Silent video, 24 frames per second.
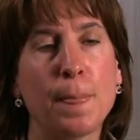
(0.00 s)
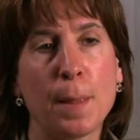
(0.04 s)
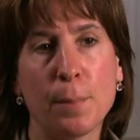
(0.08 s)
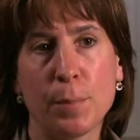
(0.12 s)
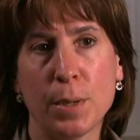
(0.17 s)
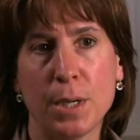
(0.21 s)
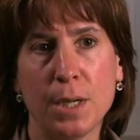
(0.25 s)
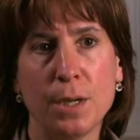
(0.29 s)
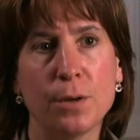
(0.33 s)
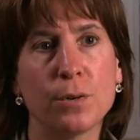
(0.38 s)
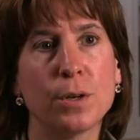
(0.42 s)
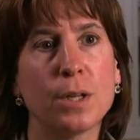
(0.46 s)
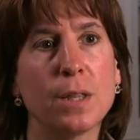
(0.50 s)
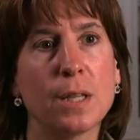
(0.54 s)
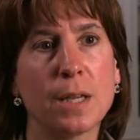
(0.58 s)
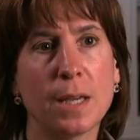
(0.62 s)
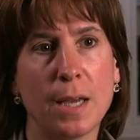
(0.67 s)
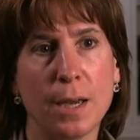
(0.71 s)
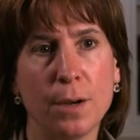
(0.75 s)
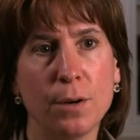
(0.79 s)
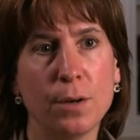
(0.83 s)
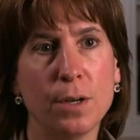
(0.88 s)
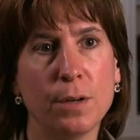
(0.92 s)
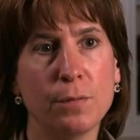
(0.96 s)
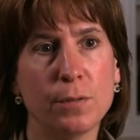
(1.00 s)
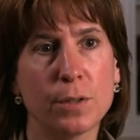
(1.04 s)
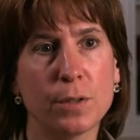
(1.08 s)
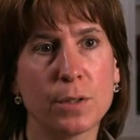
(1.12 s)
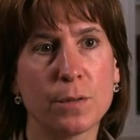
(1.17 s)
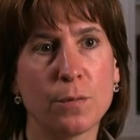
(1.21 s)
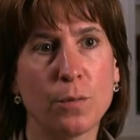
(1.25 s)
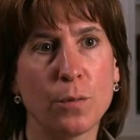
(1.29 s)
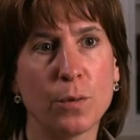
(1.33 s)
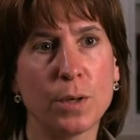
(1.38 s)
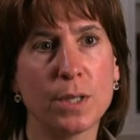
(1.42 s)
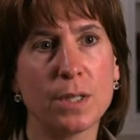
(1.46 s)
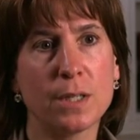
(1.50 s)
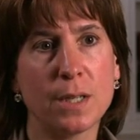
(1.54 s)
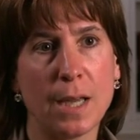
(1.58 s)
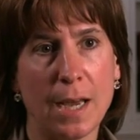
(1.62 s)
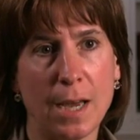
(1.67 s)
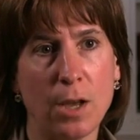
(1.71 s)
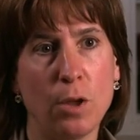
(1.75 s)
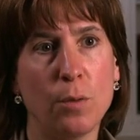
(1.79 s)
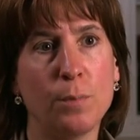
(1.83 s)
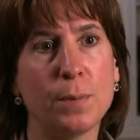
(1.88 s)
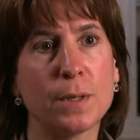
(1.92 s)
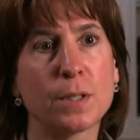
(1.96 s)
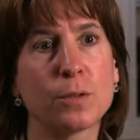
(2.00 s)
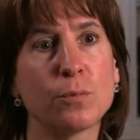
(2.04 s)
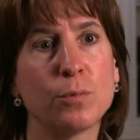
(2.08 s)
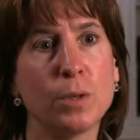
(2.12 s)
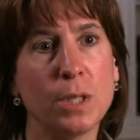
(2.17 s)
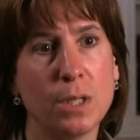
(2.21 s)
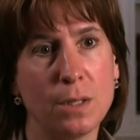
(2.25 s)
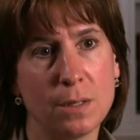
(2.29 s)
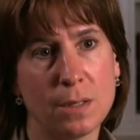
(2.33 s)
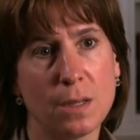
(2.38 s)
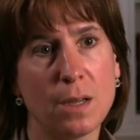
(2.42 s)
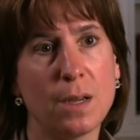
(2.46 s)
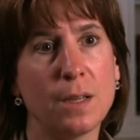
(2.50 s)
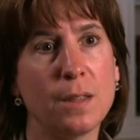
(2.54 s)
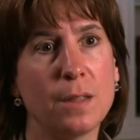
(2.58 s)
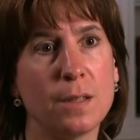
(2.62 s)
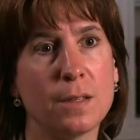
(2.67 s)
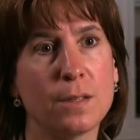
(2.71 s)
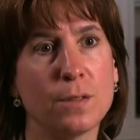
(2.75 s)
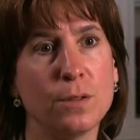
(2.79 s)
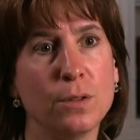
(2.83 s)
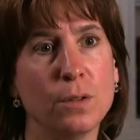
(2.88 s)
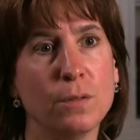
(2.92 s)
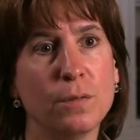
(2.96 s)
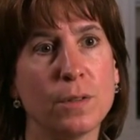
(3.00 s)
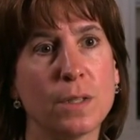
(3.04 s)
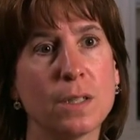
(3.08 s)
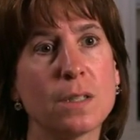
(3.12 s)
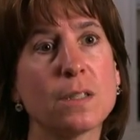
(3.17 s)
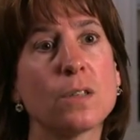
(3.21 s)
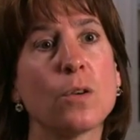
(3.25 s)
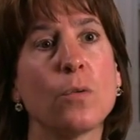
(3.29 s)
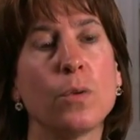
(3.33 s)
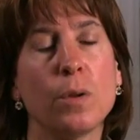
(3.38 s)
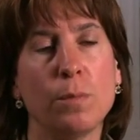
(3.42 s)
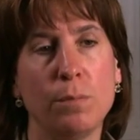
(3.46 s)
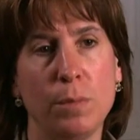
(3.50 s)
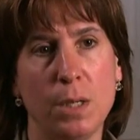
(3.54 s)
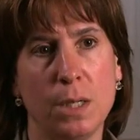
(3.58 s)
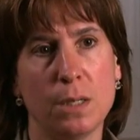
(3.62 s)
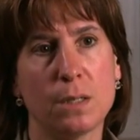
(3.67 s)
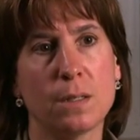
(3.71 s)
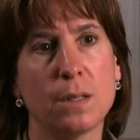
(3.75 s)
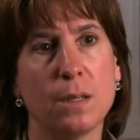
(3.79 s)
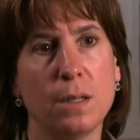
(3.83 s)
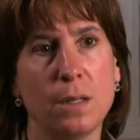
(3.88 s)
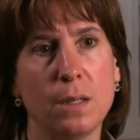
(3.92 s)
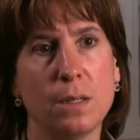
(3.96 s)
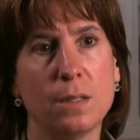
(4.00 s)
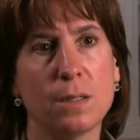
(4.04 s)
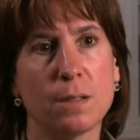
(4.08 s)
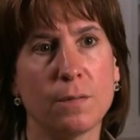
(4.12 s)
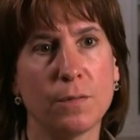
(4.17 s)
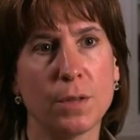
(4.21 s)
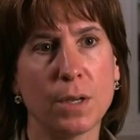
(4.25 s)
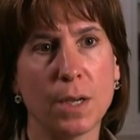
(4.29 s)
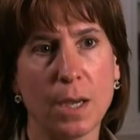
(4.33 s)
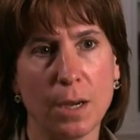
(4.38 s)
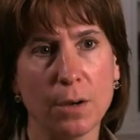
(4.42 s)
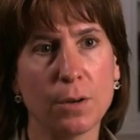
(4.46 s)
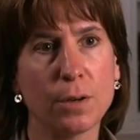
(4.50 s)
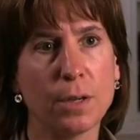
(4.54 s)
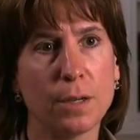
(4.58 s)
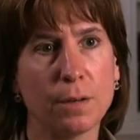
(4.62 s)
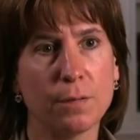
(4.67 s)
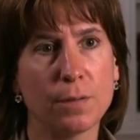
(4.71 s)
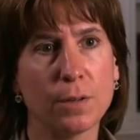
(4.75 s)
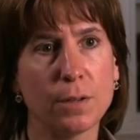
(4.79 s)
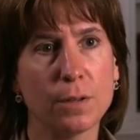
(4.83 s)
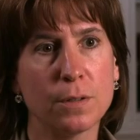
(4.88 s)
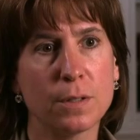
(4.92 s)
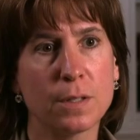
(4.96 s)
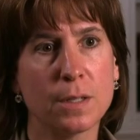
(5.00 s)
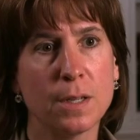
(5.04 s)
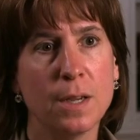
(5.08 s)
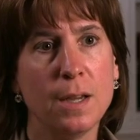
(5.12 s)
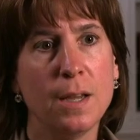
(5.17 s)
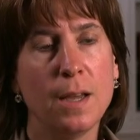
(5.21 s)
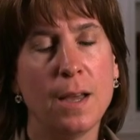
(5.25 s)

but hearing the caregiver's voice to help us redesign the service so it meets the needs of the caregivers.